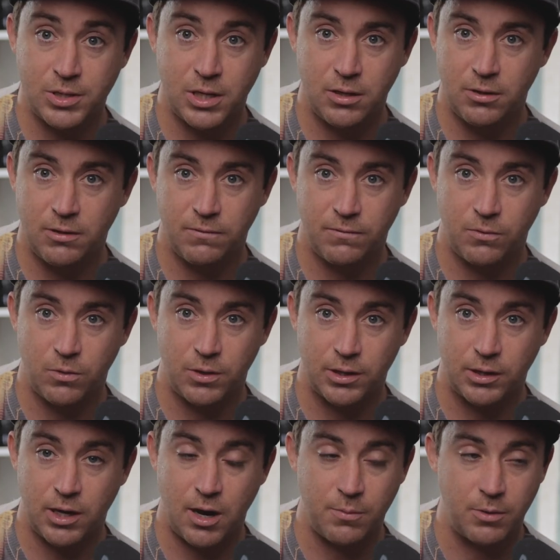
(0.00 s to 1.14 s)
was I looking for in a
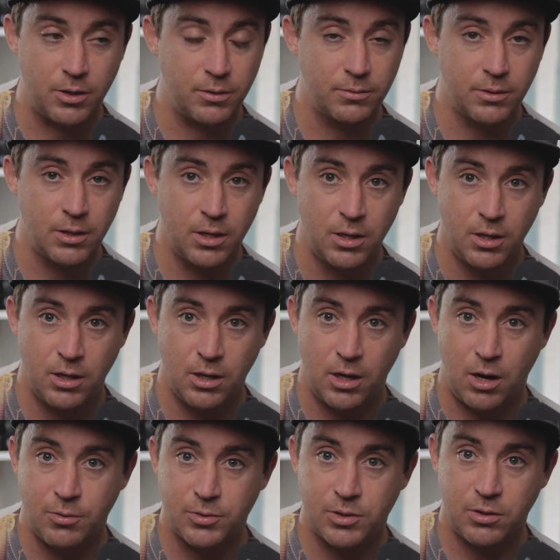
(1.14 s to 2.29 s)
camera?
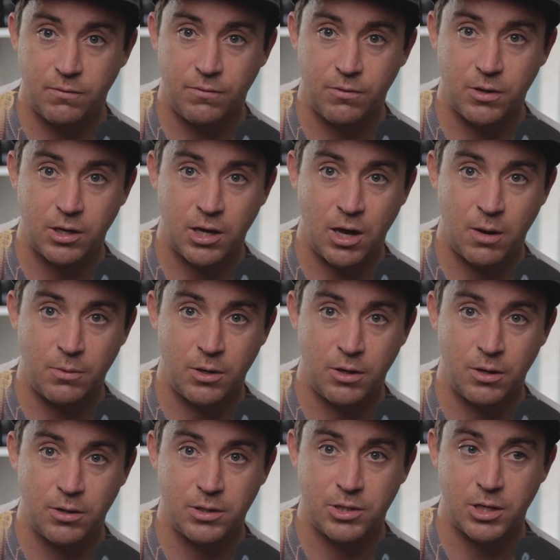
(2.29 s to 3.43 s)
I was looking for a camera that